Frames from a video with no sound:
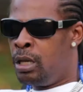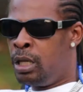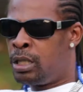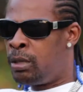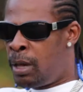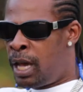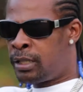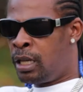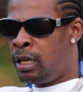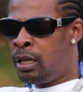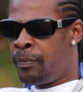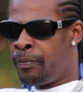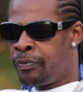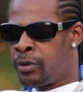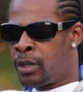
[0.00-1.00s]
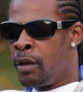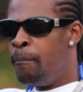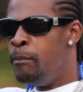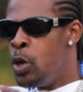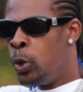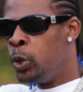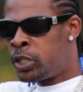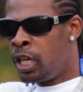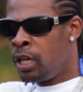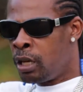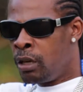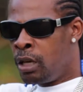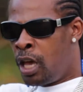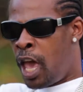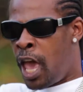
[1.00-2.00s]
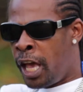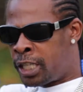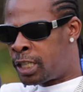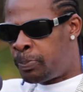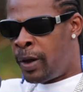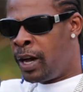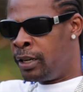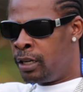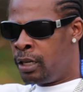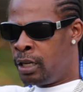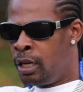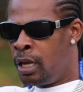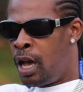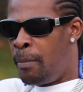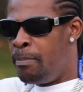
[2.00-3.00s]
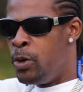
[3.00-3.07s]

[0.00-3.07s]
You see me I say? Music expand and